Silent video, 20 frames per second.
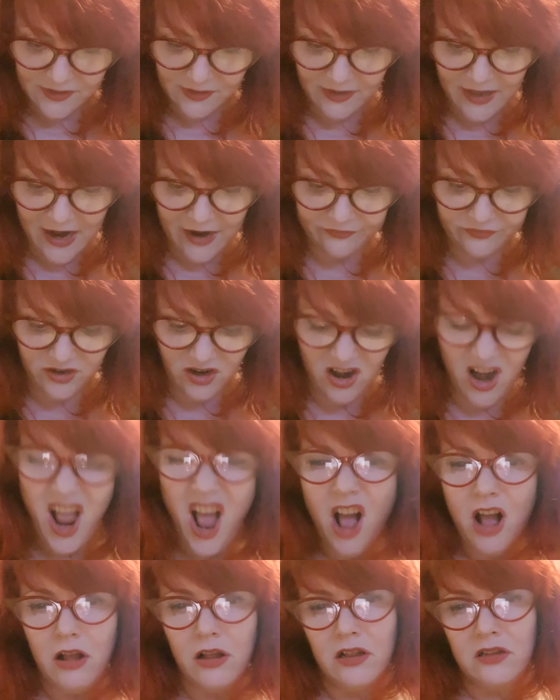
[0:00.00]
laughter.
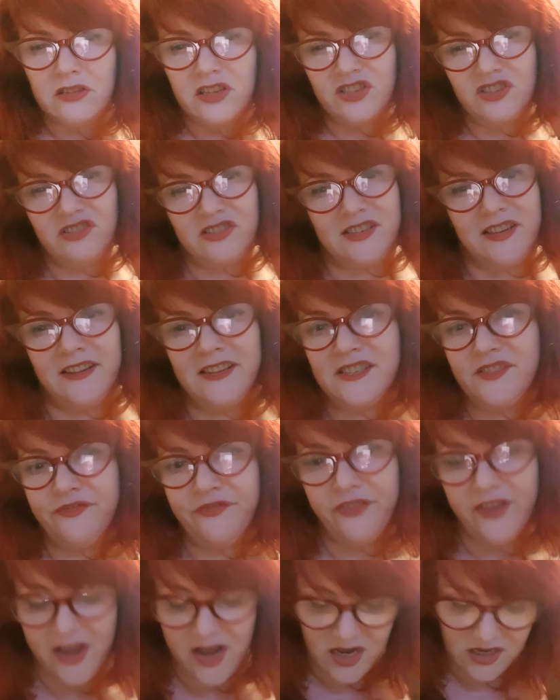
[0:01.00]
"Did you see his
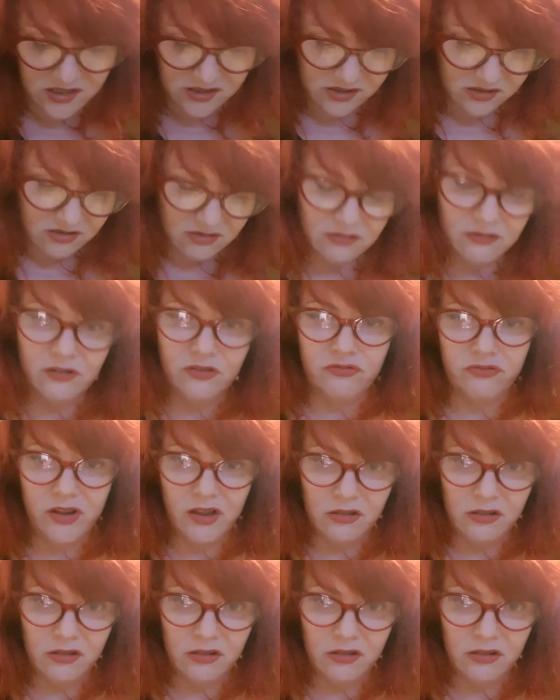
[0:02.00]
face? Great